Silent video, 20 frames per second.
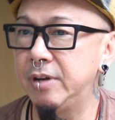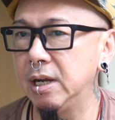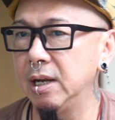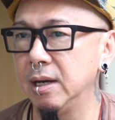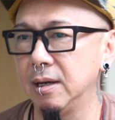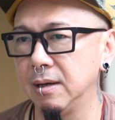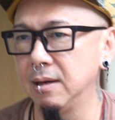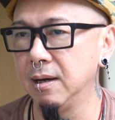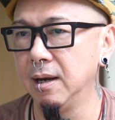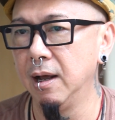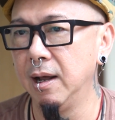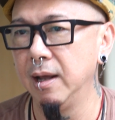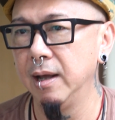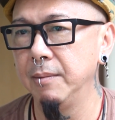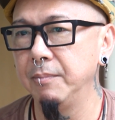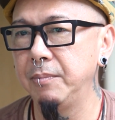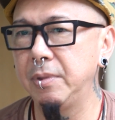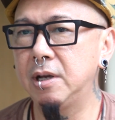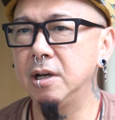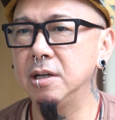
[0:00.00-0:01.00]
in,
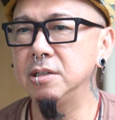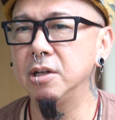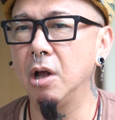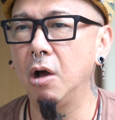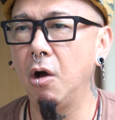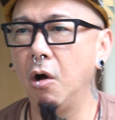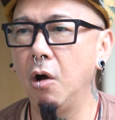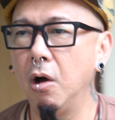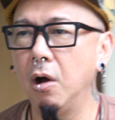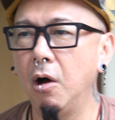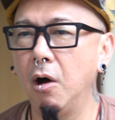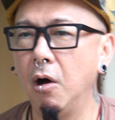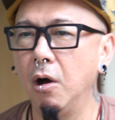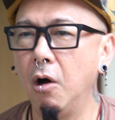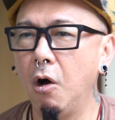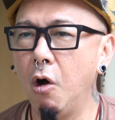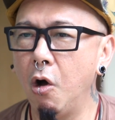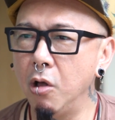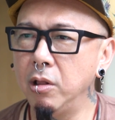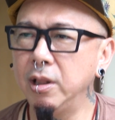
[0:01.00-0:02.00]
because
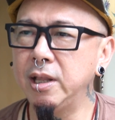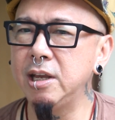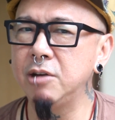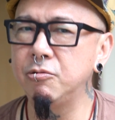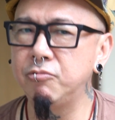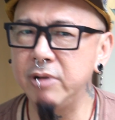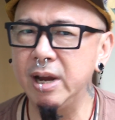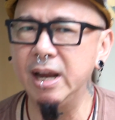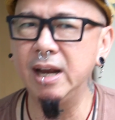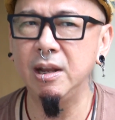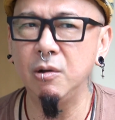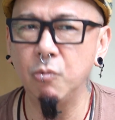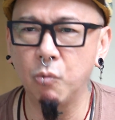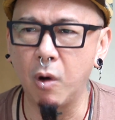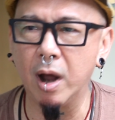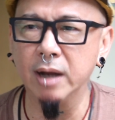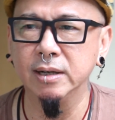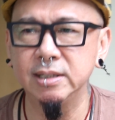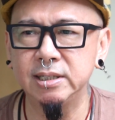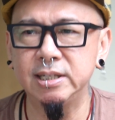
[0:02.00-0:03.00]
all he really
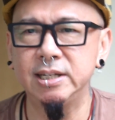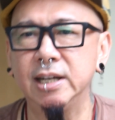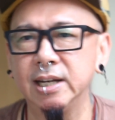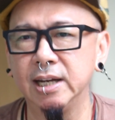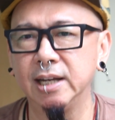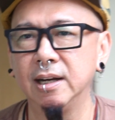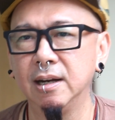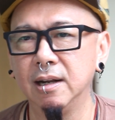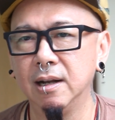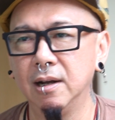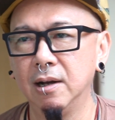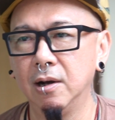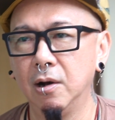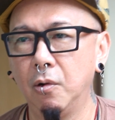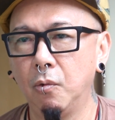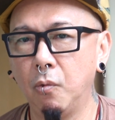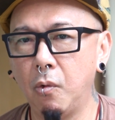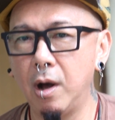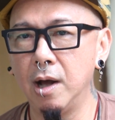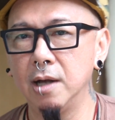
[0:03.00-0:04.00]
wanted
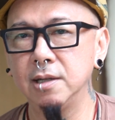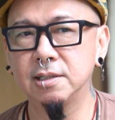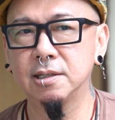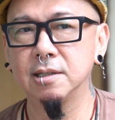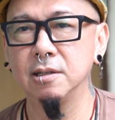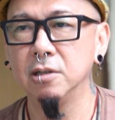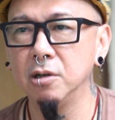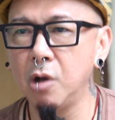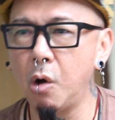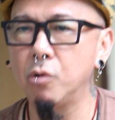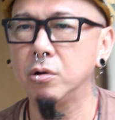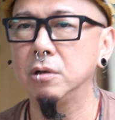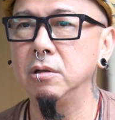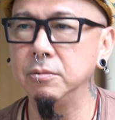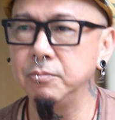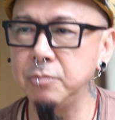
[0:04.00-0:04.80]
was local